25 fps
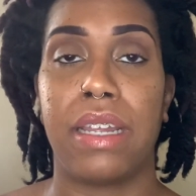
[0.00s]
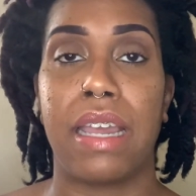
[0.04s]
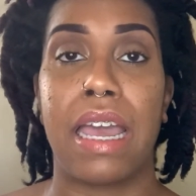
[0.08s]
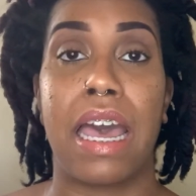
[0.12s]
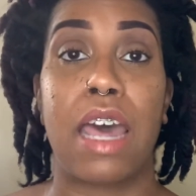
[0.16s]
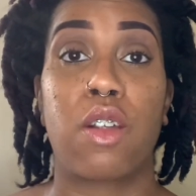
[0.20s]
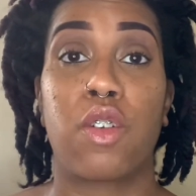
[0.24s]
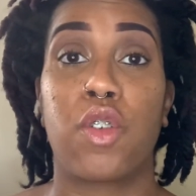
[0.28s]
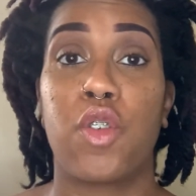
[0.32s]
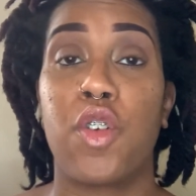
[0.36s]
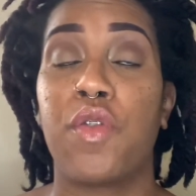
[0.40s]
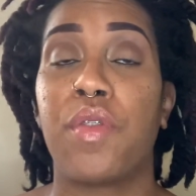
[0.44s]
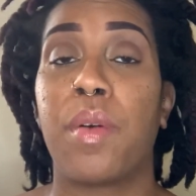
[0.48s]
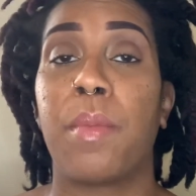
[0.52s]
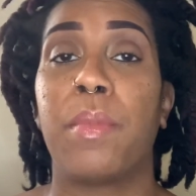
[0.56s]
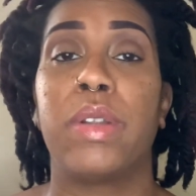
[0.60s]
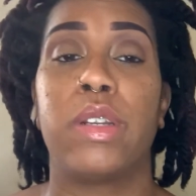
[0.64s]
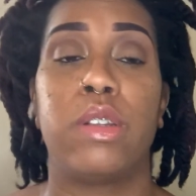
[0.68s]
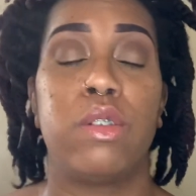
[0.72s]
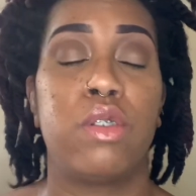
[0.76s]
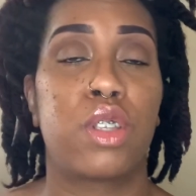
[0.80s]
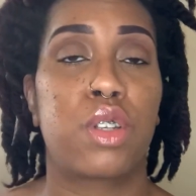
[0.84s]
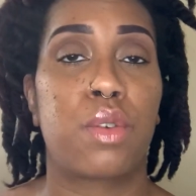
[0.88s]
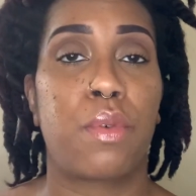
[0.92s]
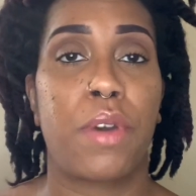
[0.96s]
I don't know if I'm gonna do
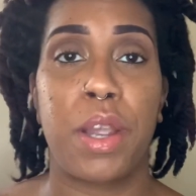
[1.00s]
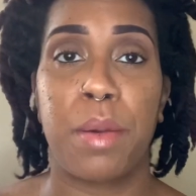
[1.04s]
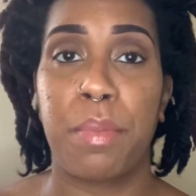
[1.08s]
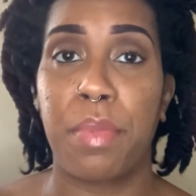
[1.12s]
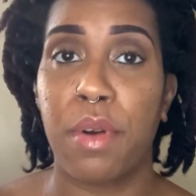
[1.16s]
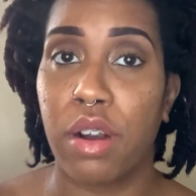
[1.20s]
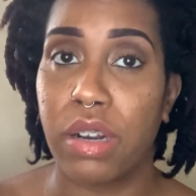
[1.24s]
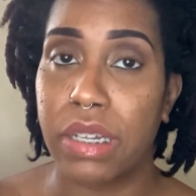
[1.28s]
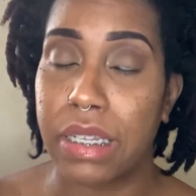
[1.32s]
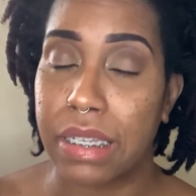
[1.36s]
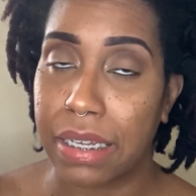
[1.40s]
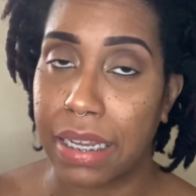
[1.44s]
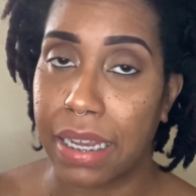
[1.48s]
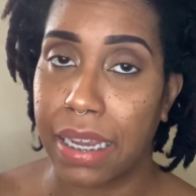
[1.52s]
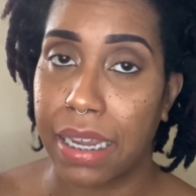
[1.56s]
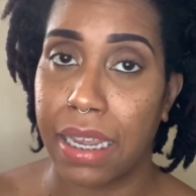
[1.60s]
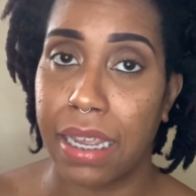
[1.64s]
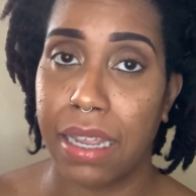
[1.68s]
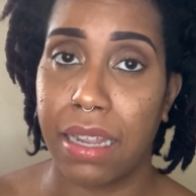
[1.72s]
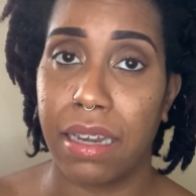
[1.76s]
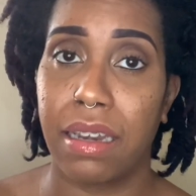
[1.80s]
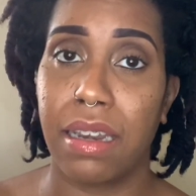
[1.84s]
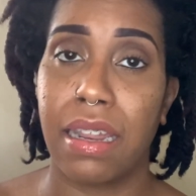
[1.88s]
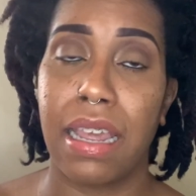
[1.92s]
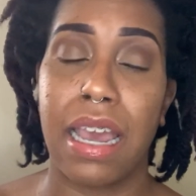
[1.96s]
square parts
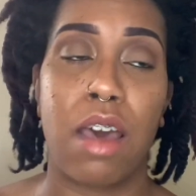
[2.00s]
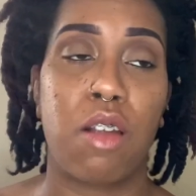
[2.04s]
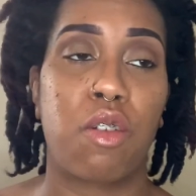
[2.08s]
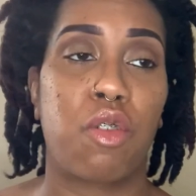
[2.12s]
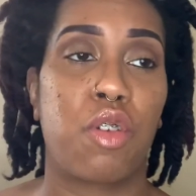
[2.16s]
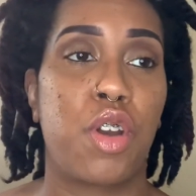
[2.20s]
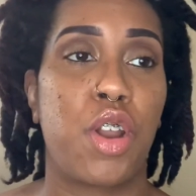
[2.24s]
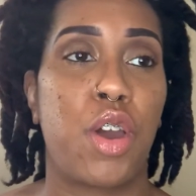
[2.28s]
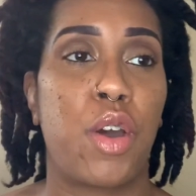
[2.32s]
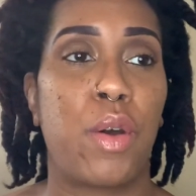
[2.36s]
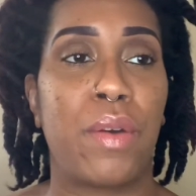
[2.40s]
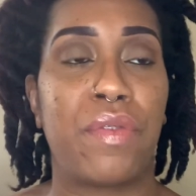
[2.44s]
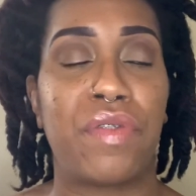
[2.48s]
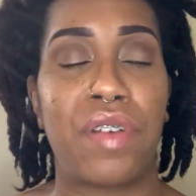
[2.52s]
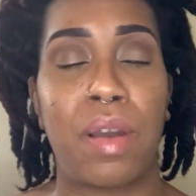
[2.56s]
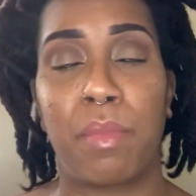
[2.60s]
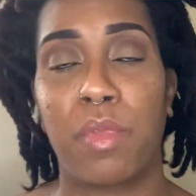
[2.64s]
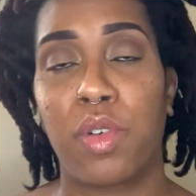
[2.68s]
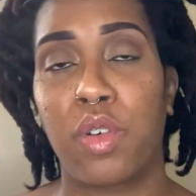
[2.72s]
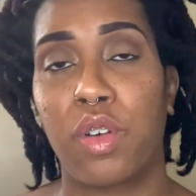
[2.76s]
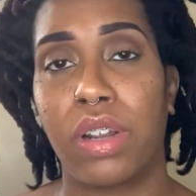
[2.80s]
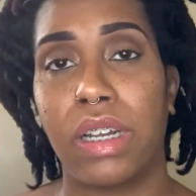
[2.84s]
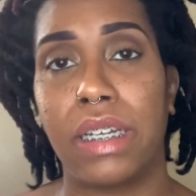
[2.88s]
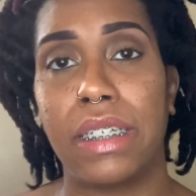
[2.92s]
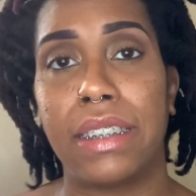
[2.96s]
again. I don't know if I'm
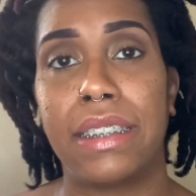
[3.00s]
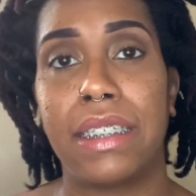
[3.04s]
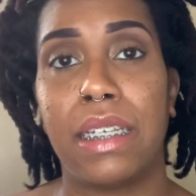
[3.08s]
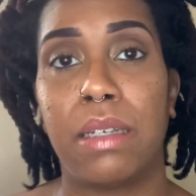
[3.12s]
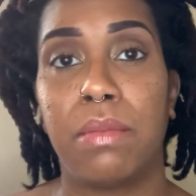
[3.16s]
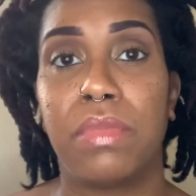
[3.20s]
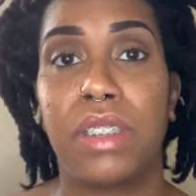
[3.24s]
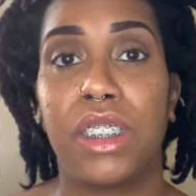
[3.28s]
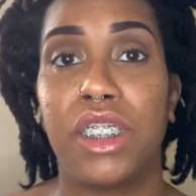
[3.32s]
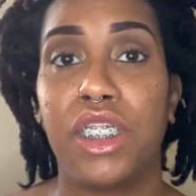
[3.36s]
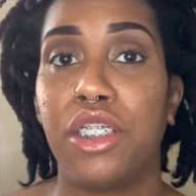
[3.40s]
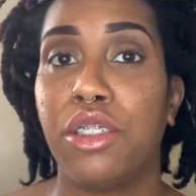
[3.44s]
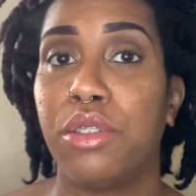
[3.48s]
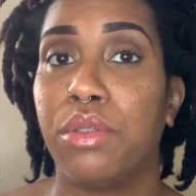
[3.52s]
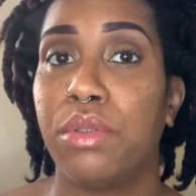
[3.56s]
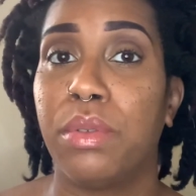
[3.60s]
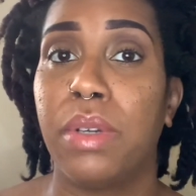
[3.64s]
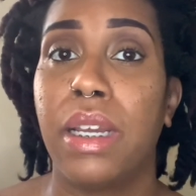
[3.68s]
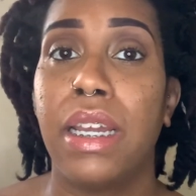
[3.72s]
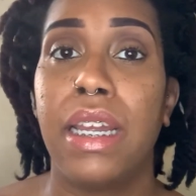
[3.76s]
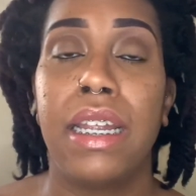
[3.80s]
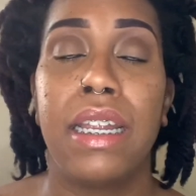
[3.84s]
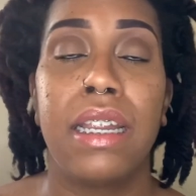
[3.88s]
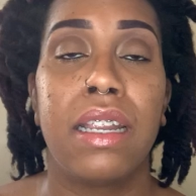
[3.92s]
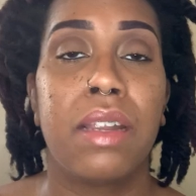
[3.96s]
gonna attempt to do
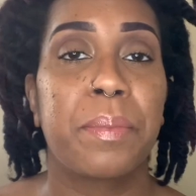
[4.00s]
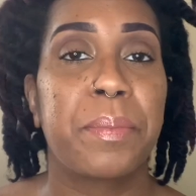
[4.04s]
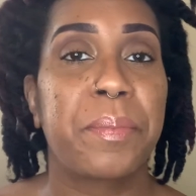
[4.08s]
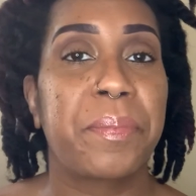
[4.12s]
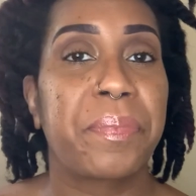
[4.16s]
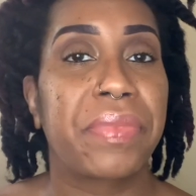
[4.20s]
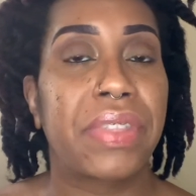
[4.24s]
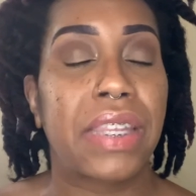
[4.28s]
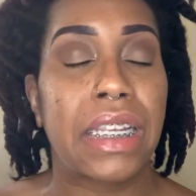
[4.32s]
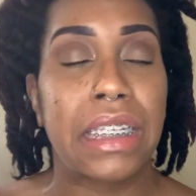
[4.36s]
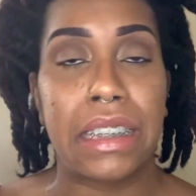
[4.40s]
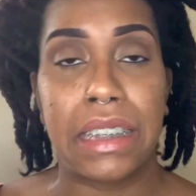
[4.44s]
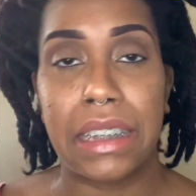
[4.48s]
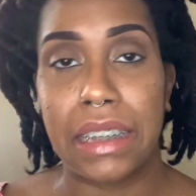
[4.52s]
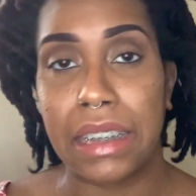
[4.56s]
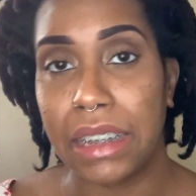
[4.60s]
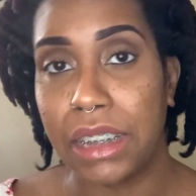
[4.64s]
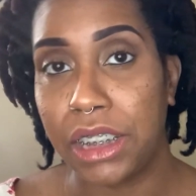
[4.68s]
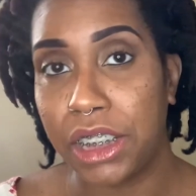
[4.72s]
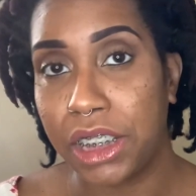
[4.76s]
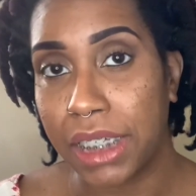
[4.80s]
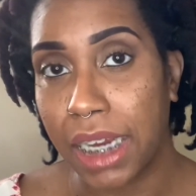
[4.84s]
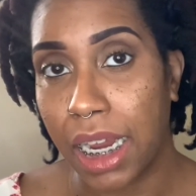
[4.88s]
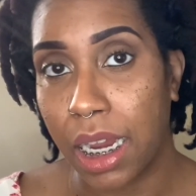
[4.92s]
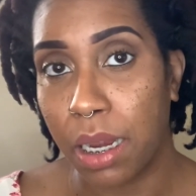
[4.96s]

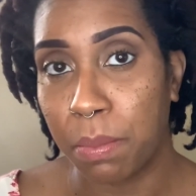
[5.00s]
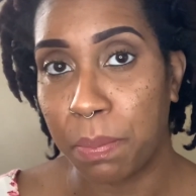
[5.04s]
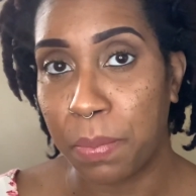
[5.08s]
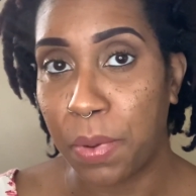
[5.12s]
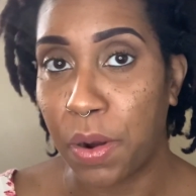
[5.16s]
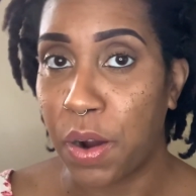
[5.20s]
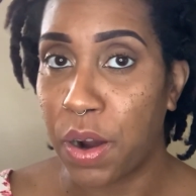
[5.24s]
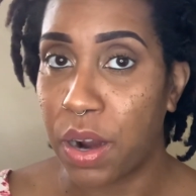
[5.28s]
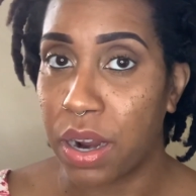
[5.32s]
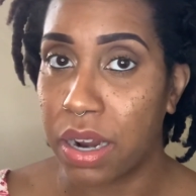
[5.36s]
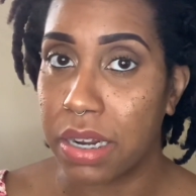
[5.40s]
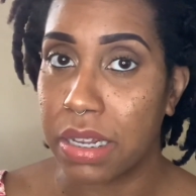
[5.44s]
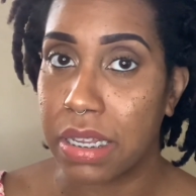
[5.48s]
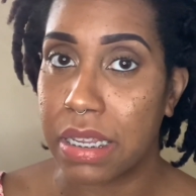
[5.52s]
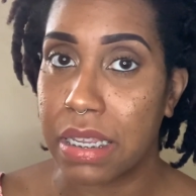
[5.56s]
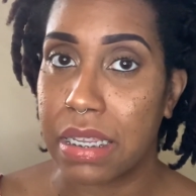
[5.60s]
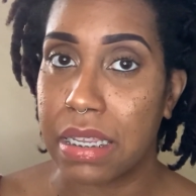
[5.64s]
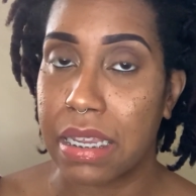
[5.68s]
C-shaped parts.